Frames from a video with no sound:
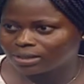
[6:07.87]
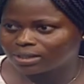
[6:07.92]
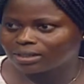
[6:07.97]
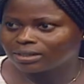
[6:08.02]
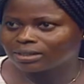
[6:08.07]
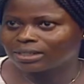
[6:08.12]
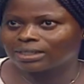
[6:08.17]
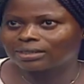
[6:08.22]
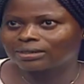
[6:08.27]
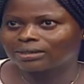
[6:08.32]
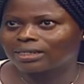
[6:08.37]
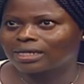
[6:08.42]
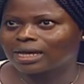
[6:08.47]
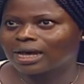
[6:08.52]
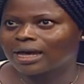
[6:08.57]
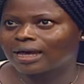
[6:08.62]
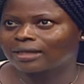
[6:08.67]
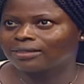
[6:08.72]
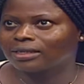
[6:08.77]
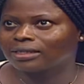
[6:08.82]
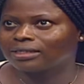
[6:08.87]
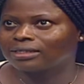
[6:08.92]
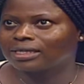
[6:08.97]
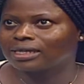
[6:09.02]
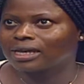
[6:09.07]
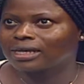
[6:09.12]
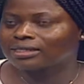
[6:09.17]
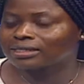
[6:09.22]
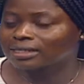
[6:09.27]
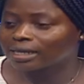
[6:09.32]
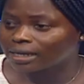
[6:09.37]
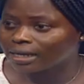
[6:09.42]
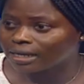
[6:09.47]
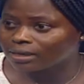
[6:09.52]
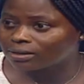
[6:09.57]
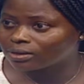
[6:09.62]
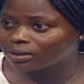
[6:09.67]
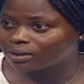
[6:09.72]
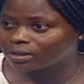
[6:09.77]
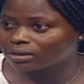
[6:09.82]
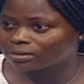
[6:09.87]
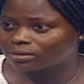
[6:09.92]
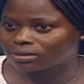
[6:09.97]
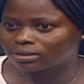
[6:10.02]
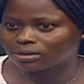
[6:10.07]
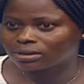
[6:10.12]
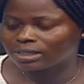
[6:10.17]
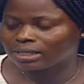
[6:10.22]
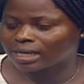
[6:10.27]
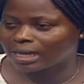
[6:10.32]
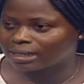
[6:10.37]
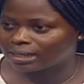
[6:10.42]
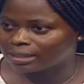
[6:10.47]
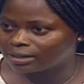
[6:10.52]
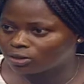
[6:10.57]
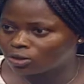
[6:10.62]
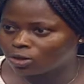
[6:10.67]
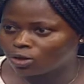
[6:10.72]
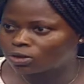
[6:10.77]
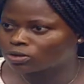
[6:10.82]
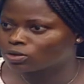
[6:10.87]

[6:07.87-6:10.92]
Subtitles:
They are, I think they are second on their league log,